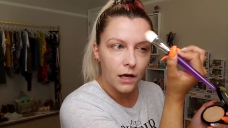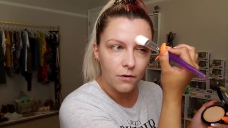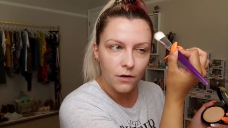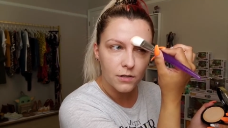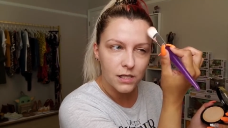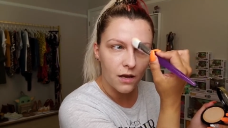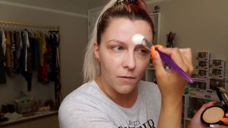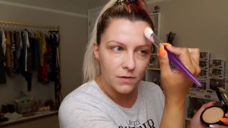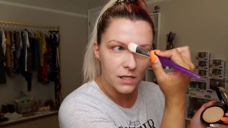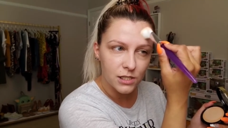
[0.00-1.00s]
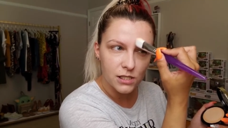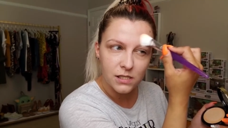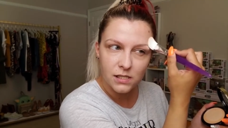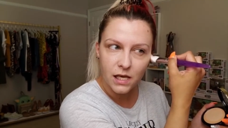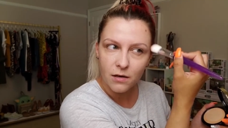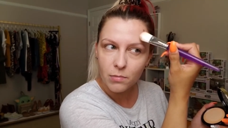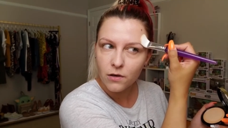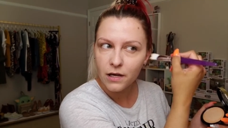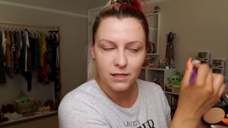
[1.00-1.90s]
don't know, it's like almost like just skin blurring.